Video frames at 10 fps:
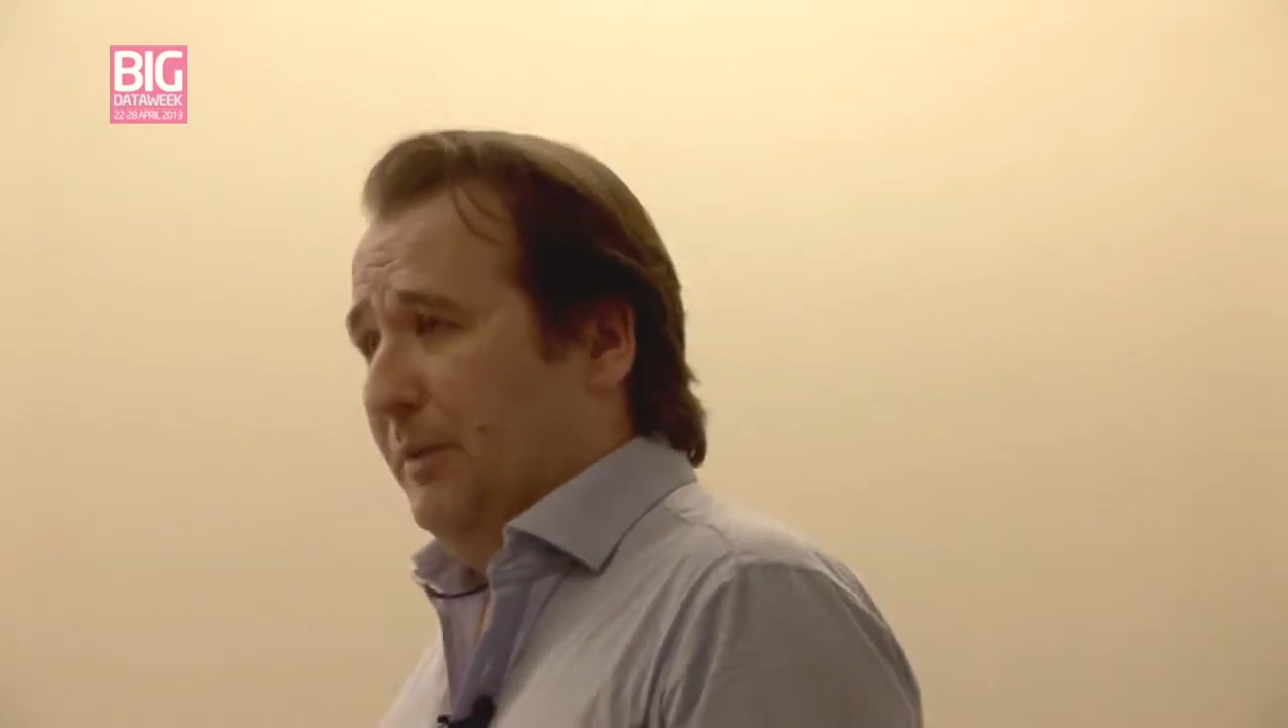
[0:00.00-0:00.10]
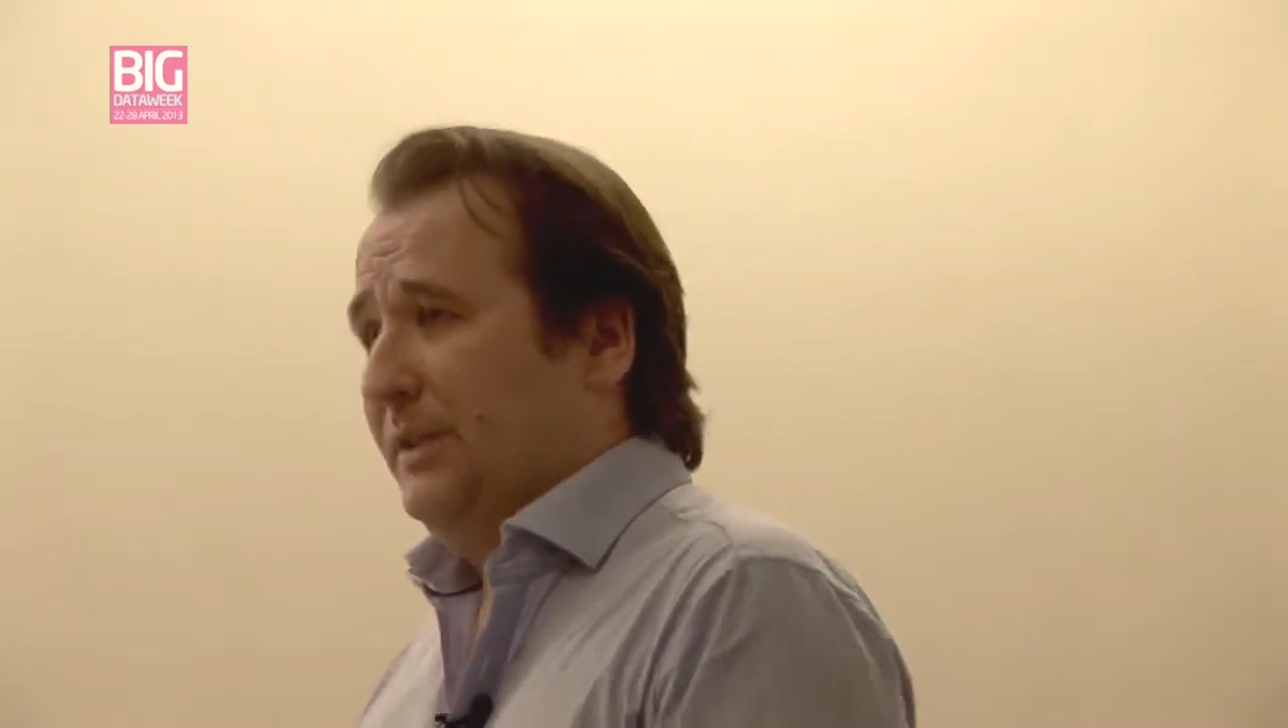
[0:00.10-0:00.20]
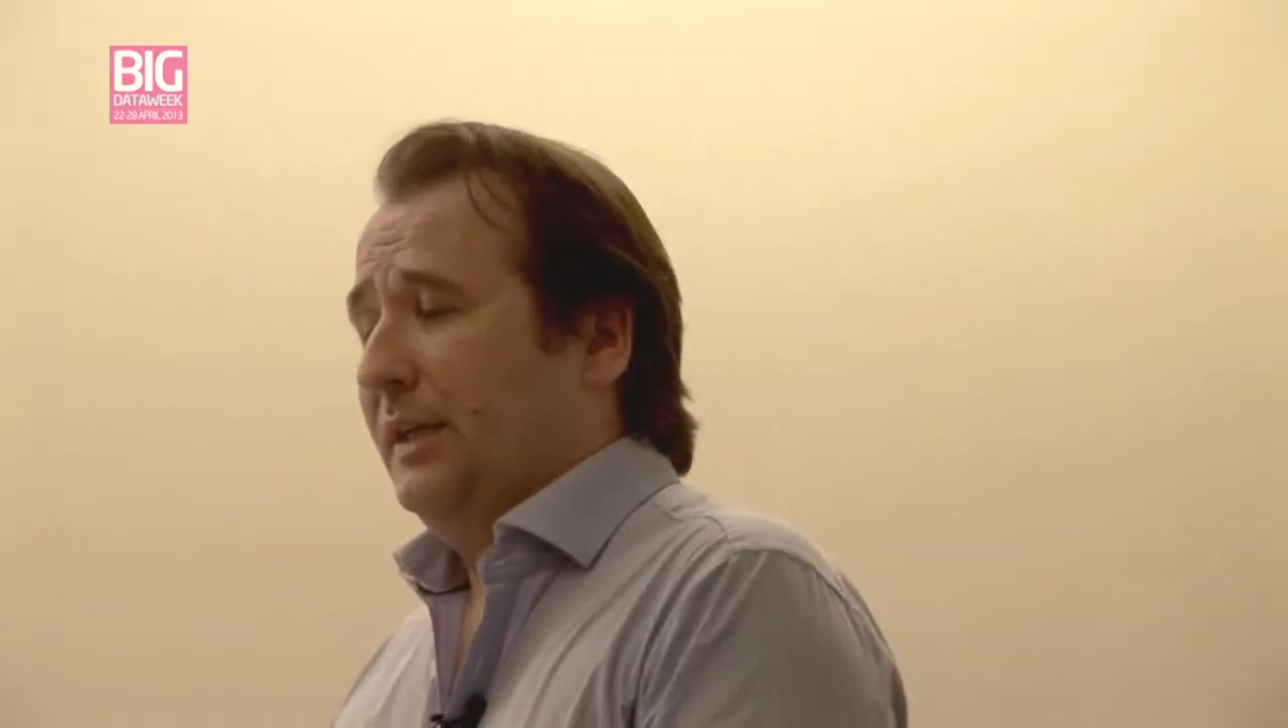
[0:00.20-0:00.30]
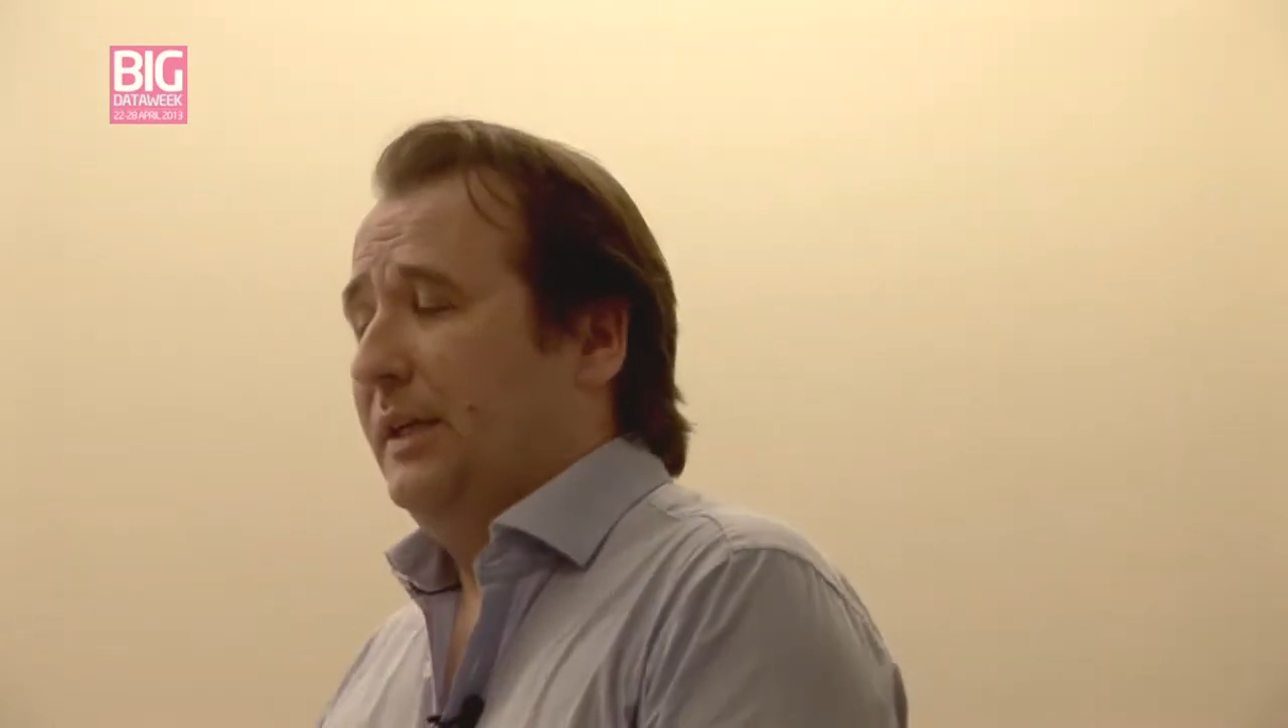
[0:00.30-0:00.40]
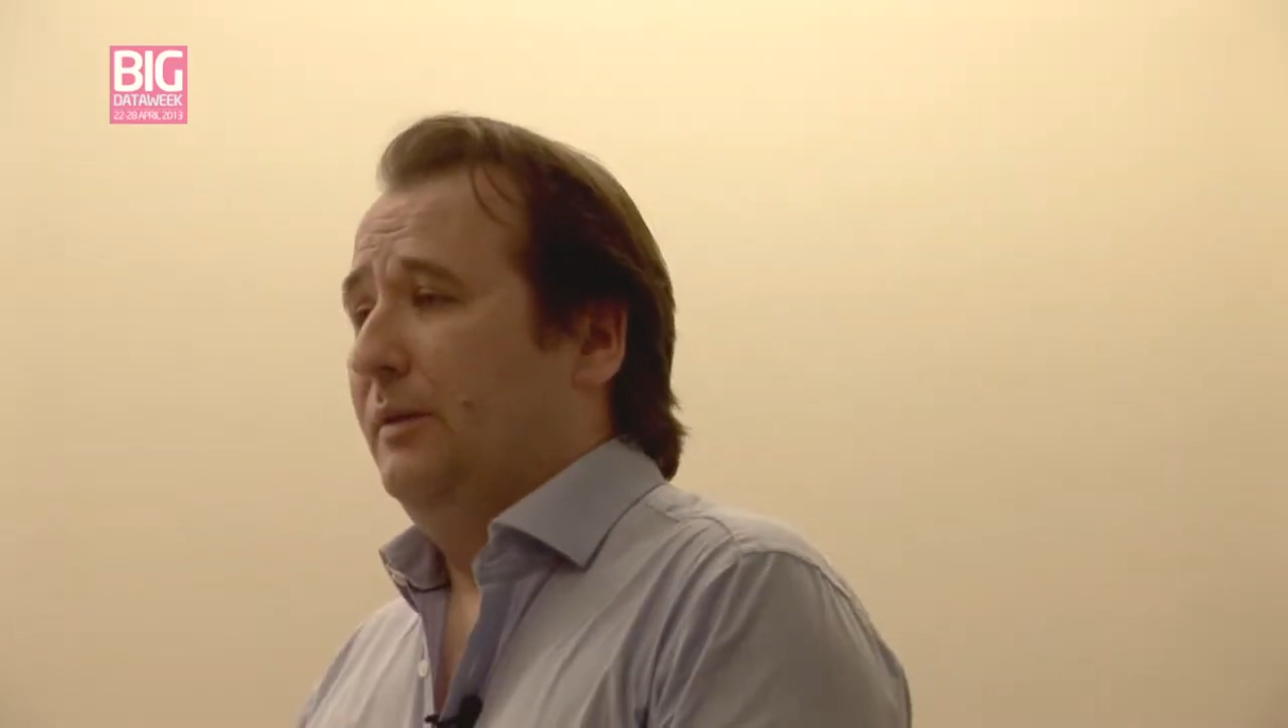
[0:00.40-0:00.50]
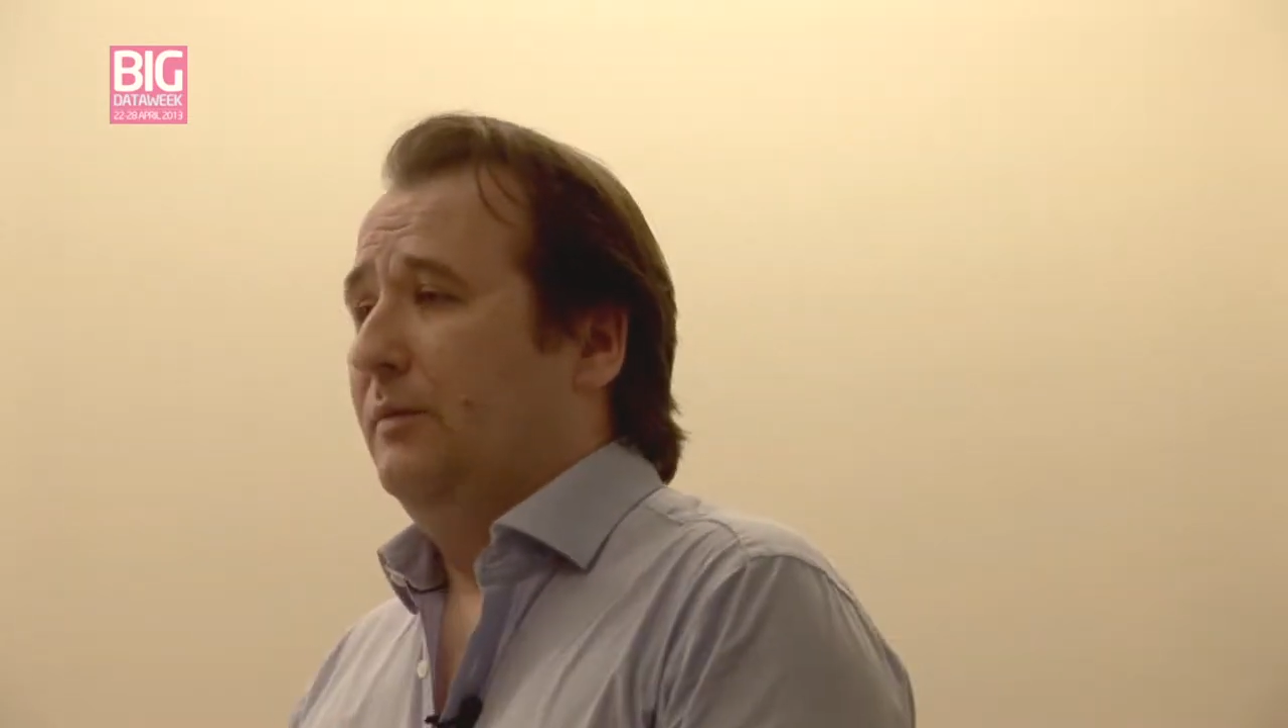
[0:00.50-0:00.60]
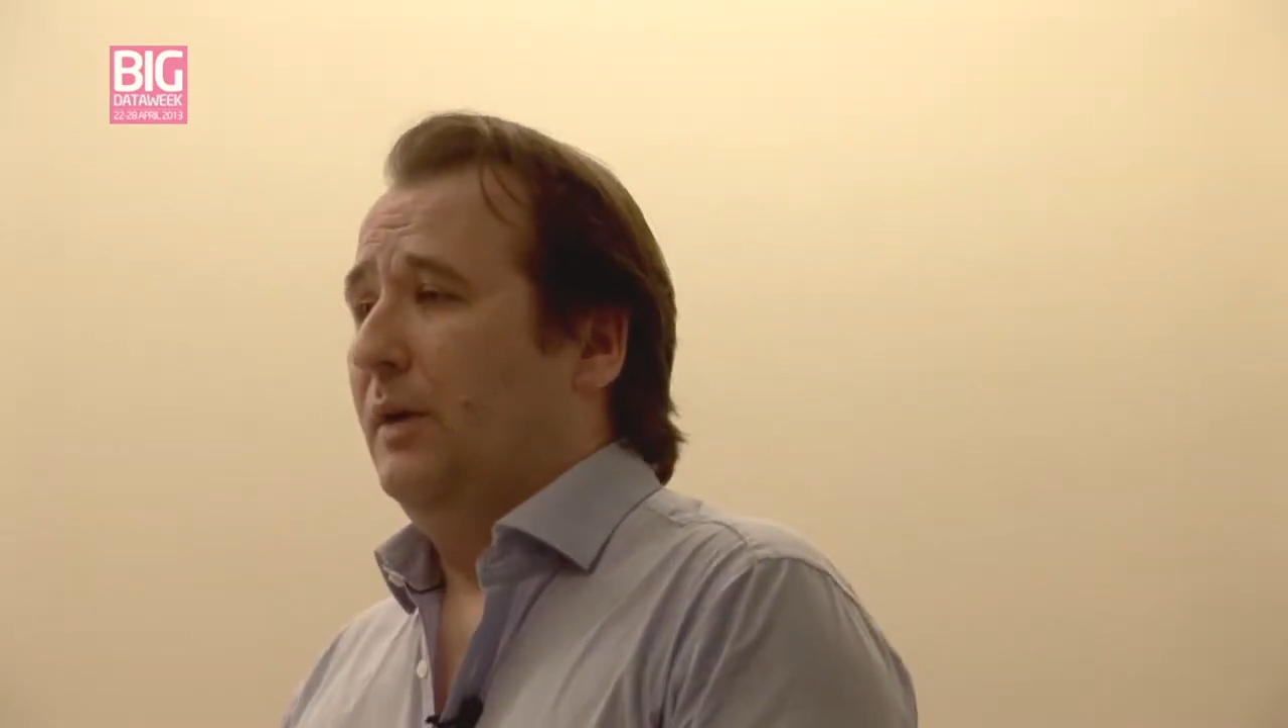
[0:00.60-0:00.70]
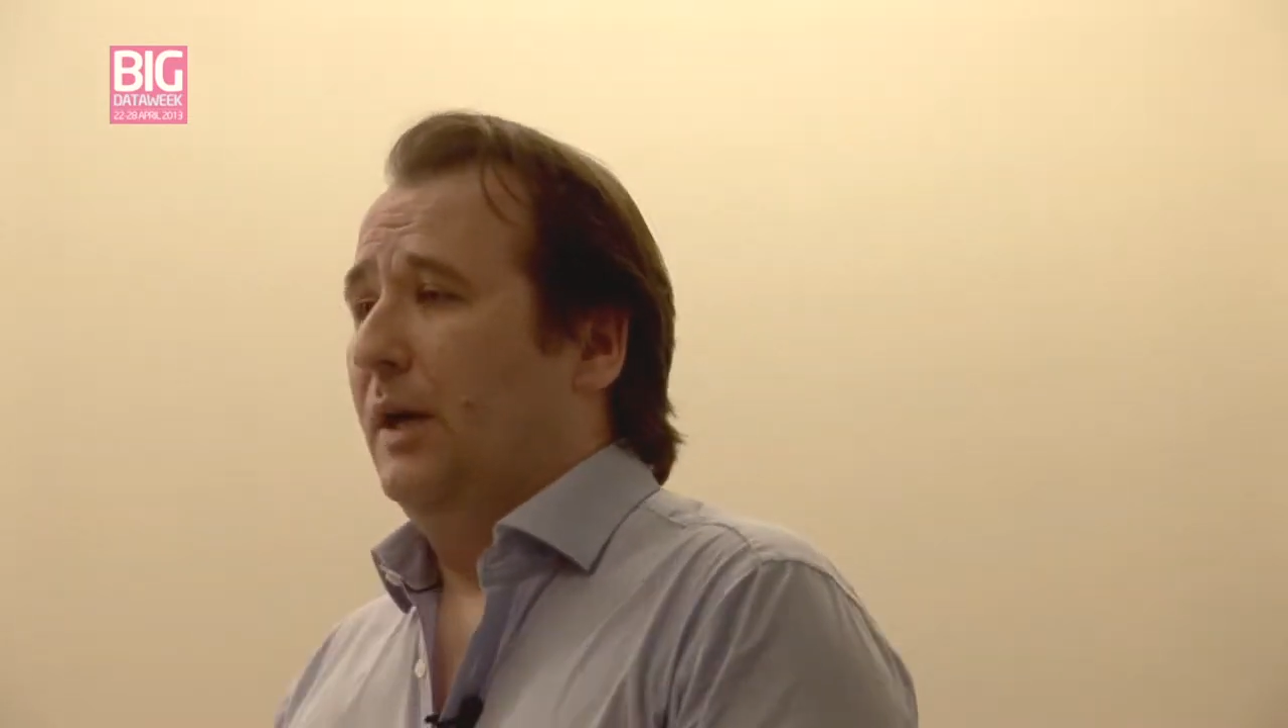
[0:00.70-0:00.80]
particularly,